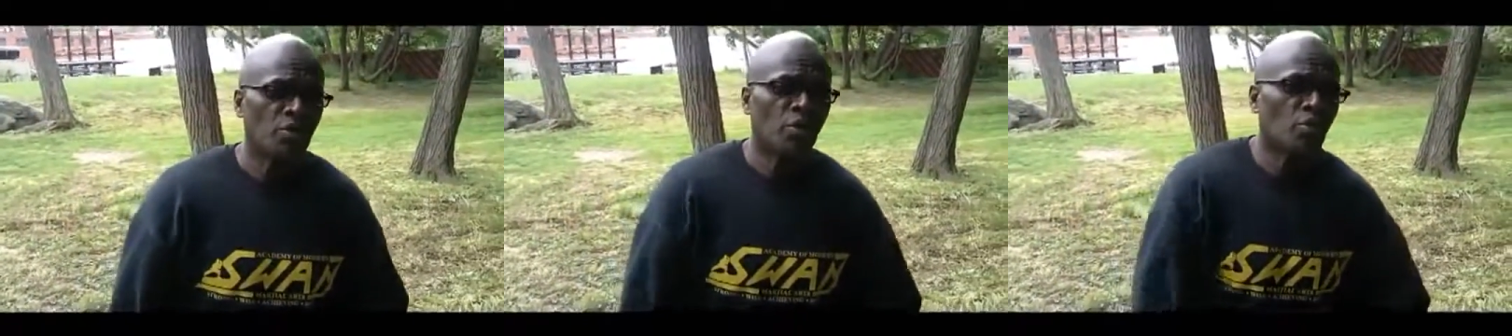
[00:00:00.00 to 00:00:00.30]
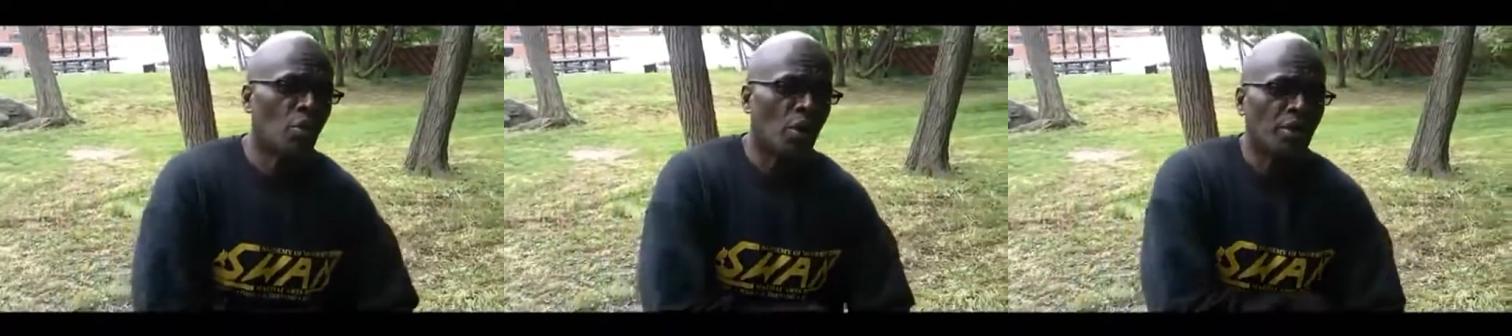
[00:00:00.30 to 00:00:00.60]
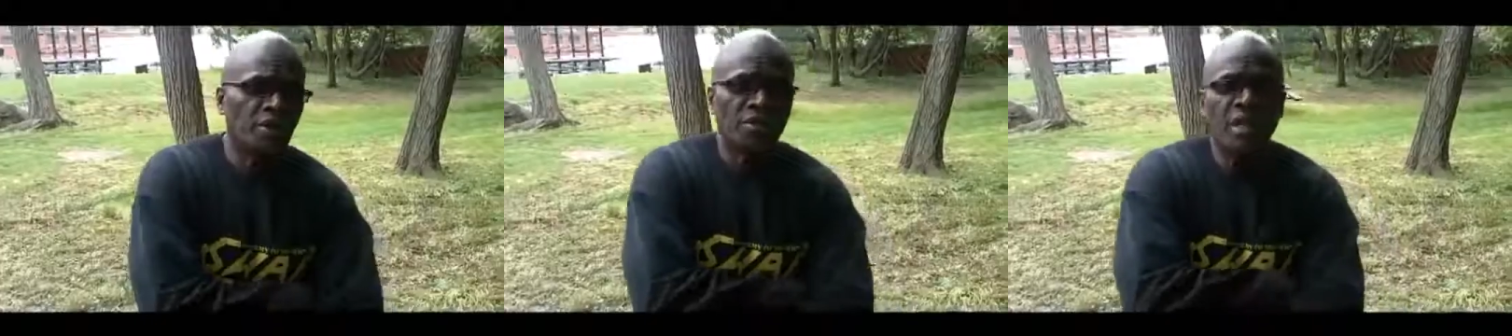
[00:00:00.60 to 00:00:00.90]
don't
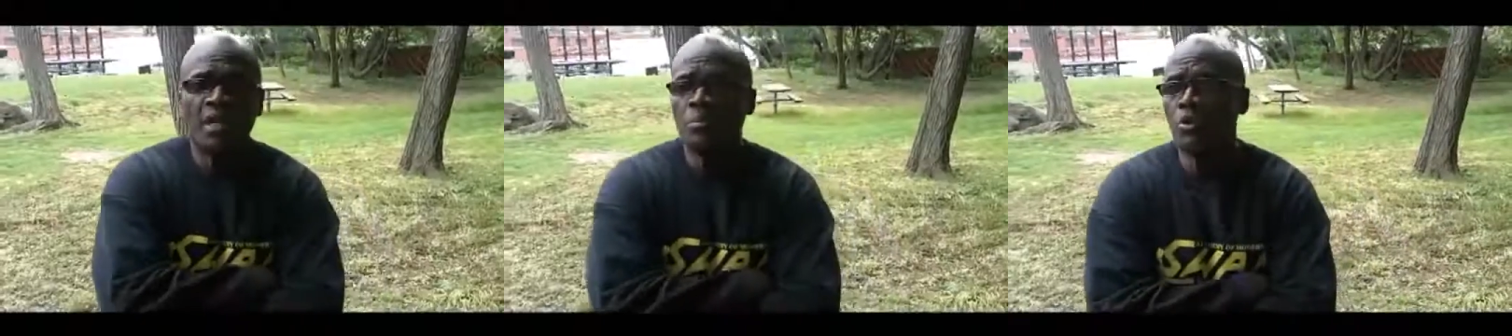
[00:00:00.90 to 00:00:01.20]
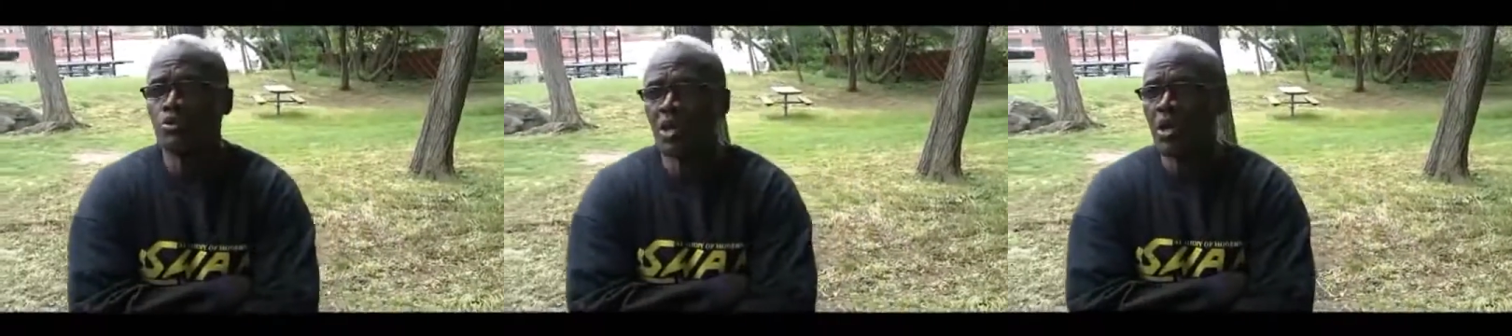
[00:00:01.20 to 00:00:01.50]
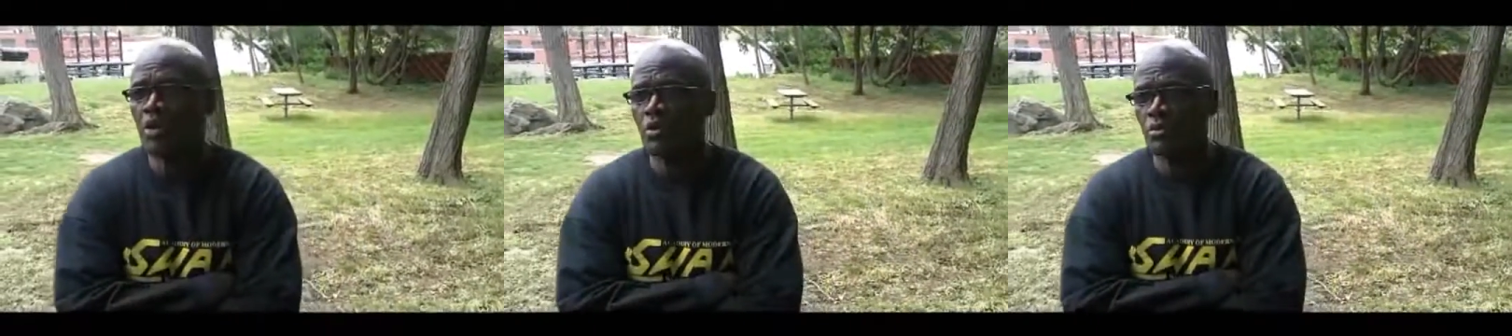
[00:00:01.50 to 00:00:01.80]
understand
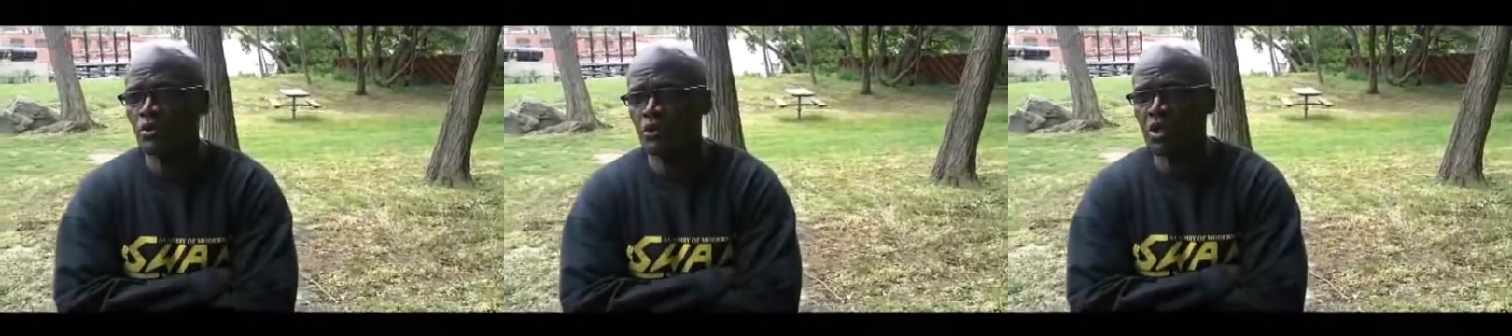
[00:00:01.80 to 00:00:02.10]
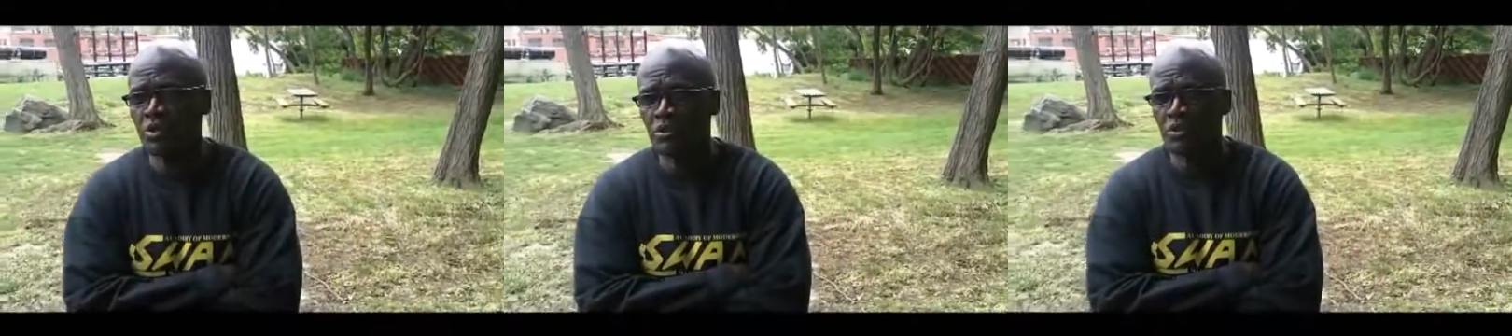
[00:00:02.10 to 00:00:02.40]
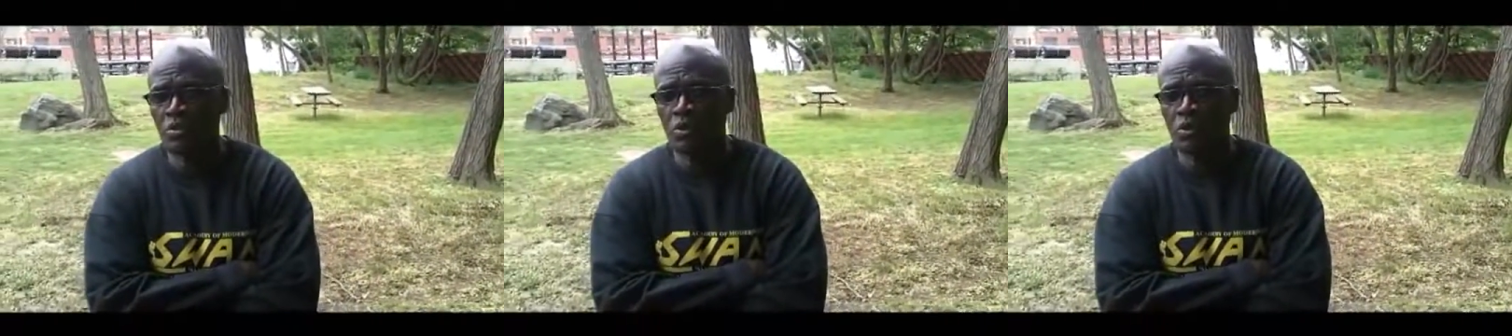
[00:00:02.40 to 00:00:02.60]
Mota or Moshito.